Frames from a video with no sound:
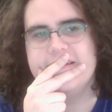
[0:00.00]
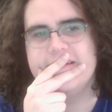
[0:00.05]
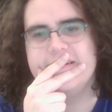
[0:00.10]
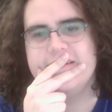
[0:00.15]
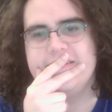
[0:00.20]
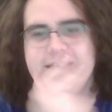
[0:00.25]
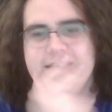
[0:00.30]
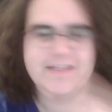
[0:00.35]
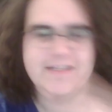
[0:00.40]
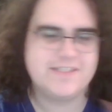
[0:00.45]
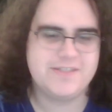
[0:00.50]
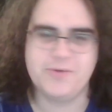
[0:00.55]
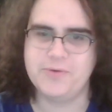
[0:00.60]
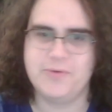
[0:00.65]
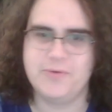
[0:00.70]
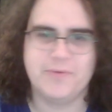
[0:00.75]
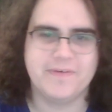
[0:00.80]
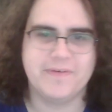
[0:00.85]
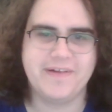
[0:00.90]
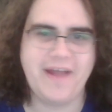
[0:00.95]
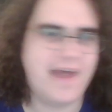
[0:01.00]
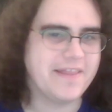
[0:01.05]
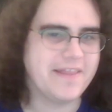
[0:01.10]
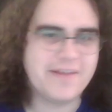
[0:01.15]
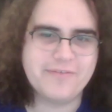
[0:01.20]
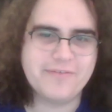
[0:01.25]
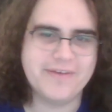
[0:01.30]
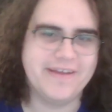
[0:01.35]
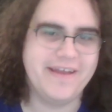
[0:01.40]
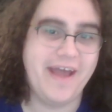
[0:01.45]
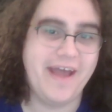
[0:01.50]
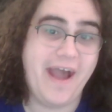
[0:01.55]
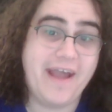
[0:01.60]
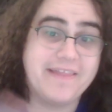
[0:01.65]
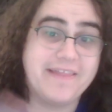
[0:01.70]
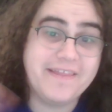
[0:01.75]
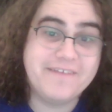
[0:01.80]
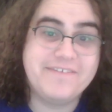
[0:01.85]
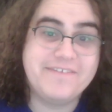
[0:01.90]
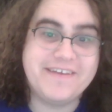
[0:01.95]
That's so cool. I love it. I
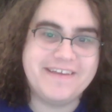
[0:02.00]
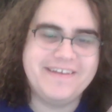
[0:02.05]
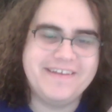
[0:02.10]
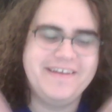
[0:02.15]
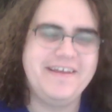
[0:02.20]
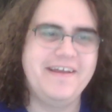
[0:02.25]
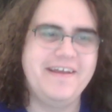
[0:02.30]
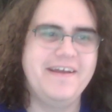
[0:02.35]
love it.